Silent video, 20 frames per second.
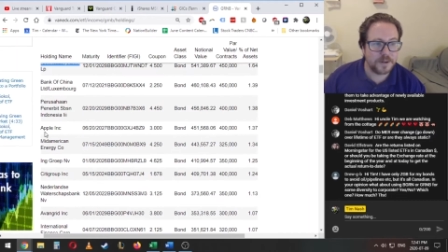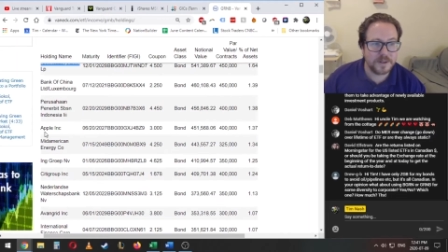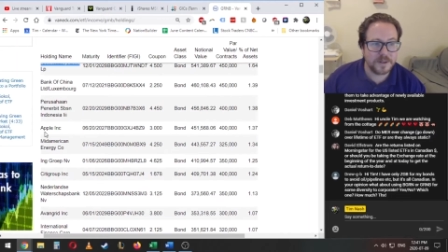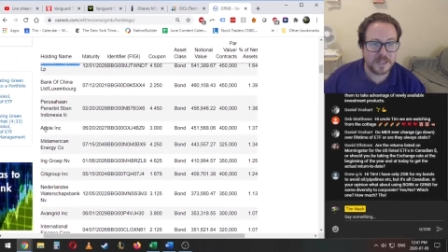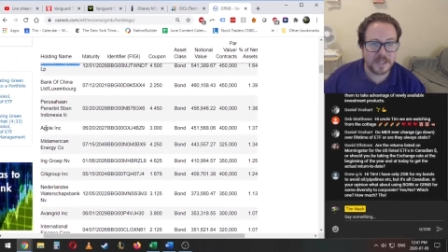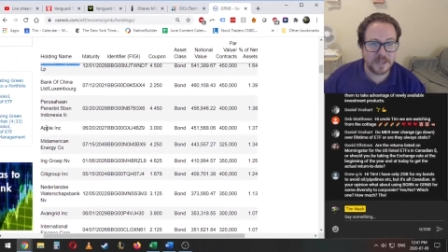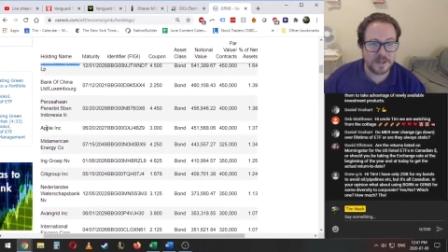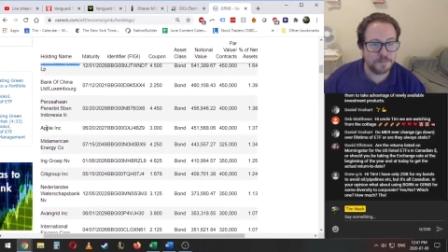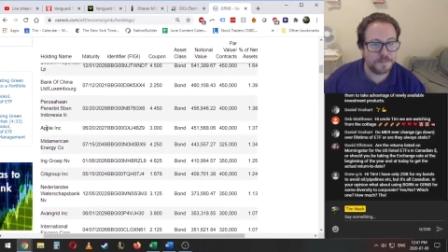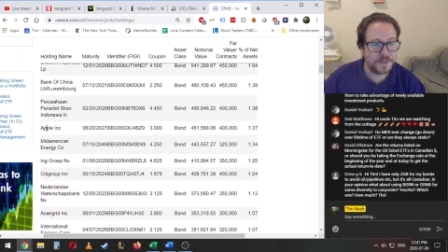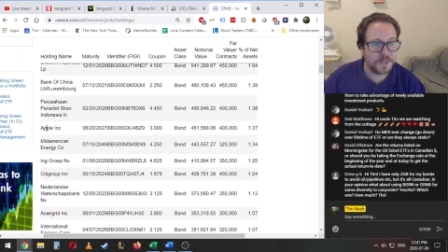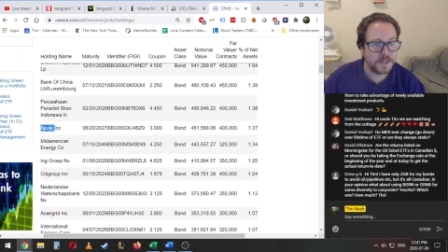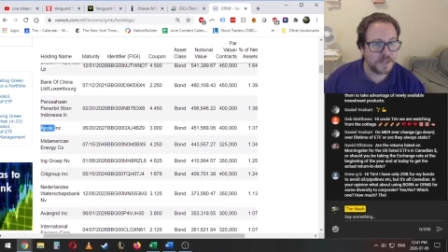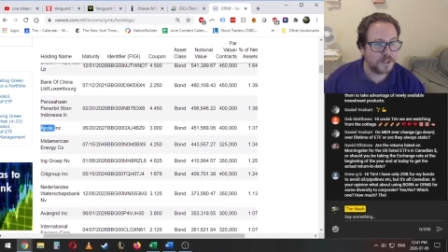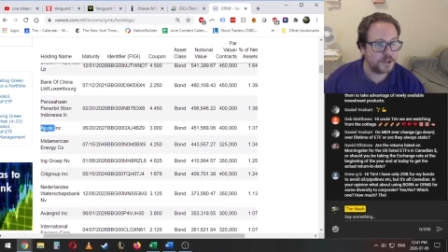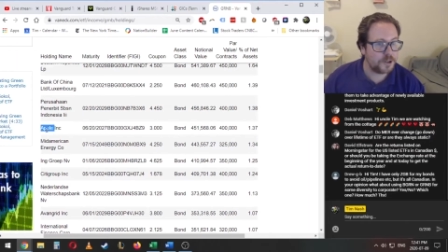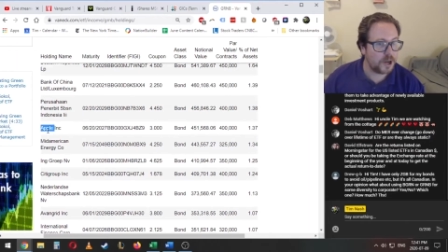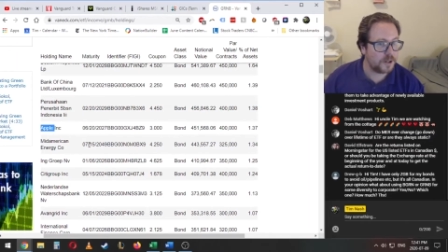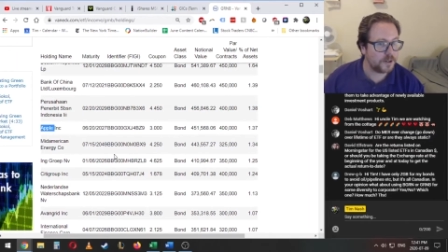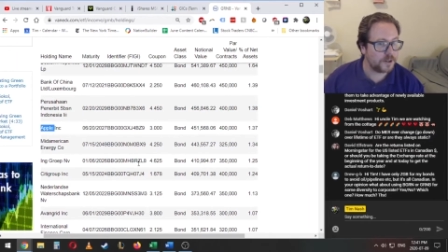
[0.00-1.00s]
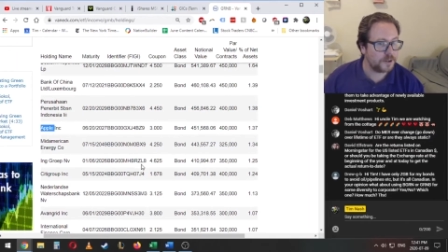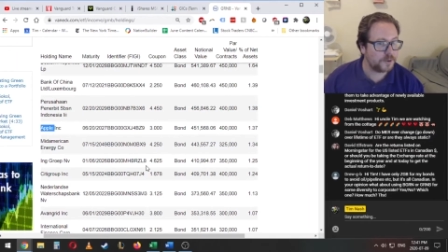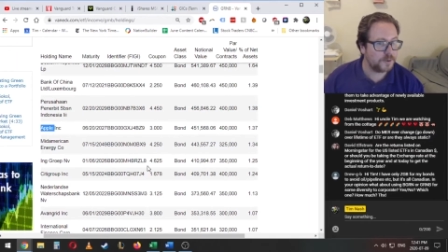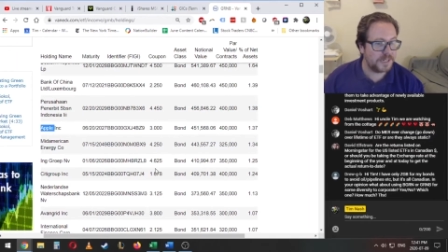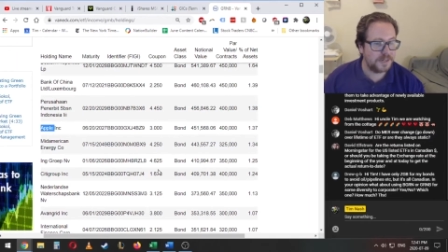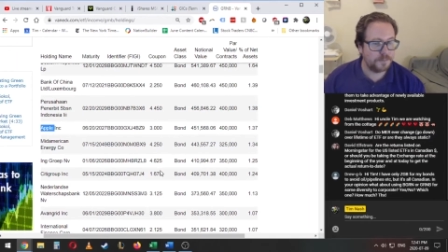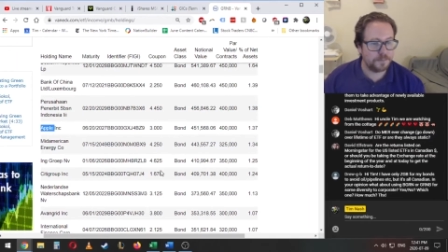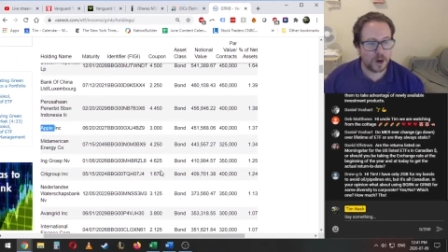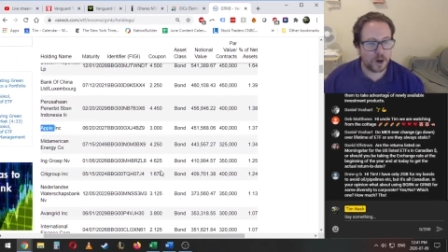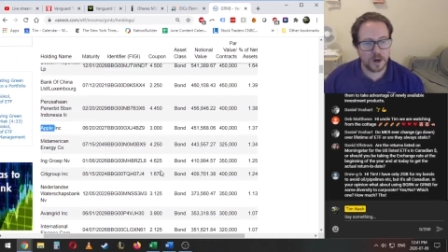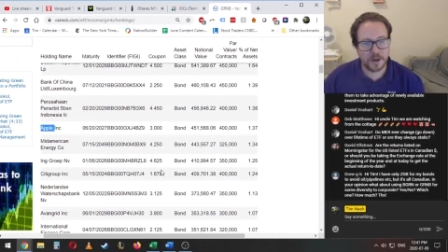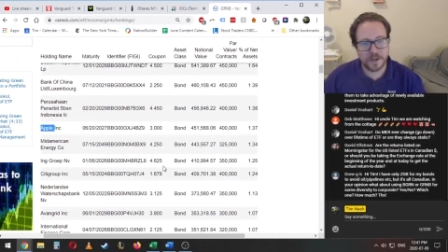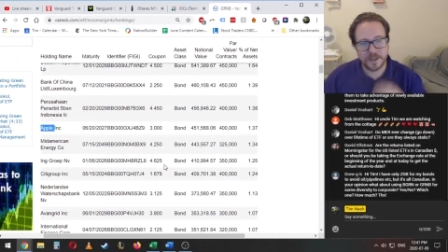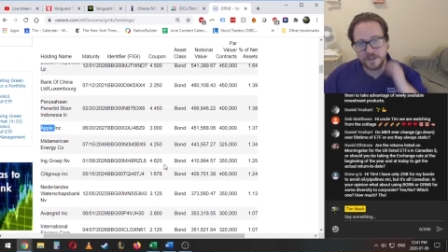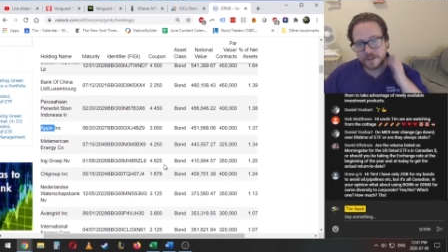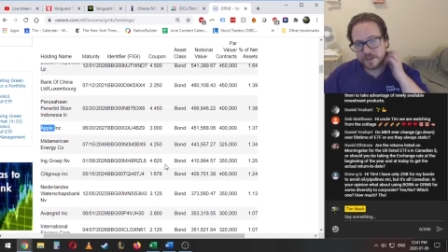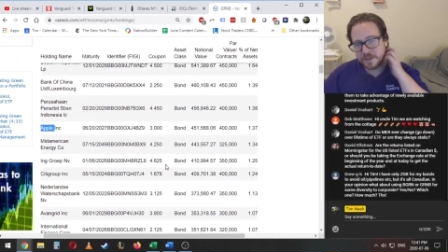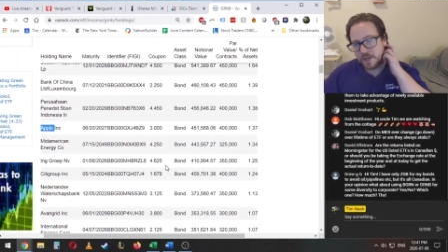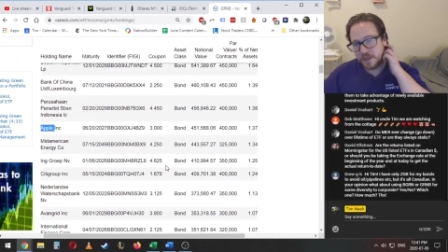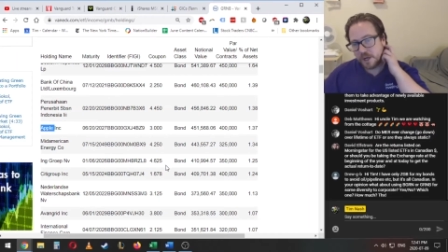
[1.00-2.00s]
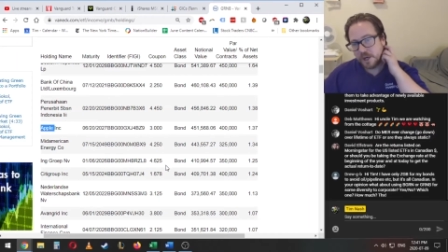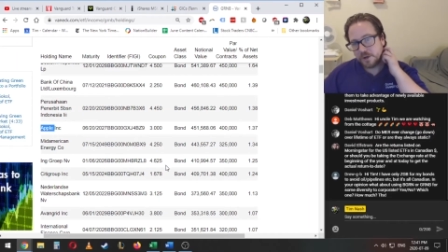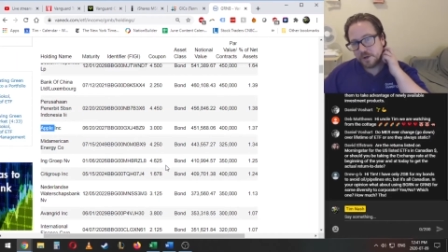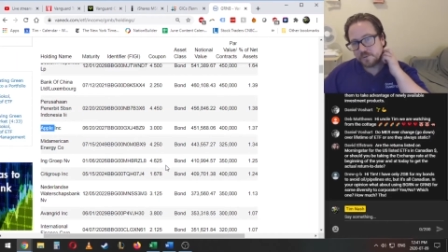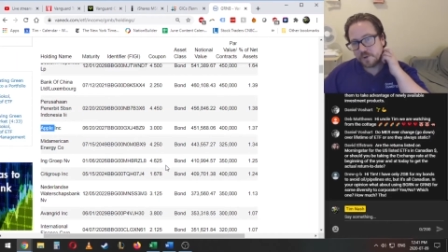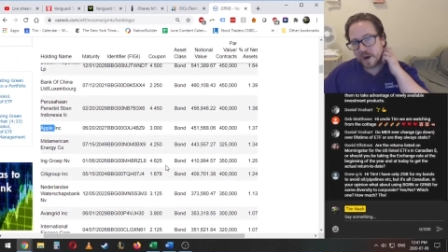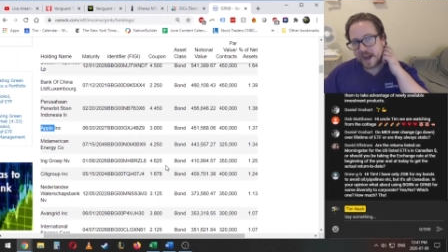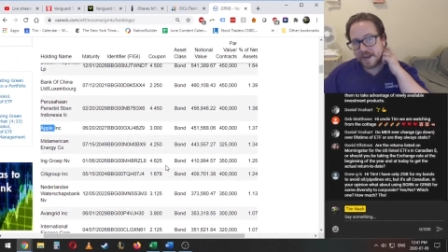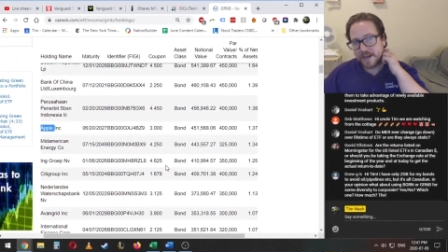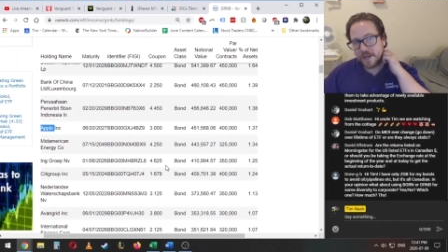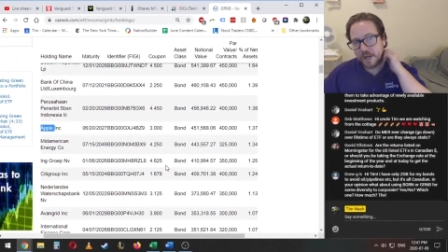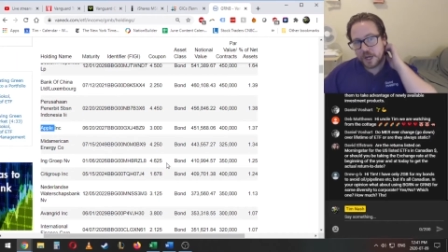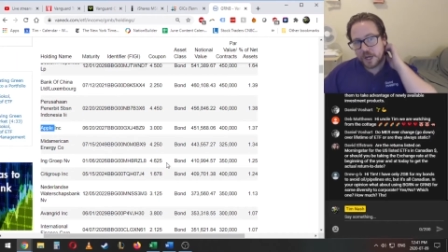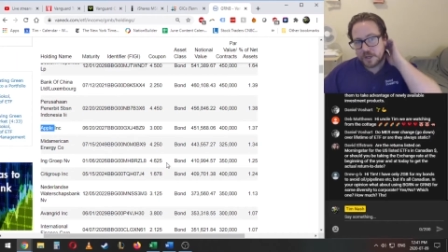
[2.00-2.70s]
did $1 billion green bond, right?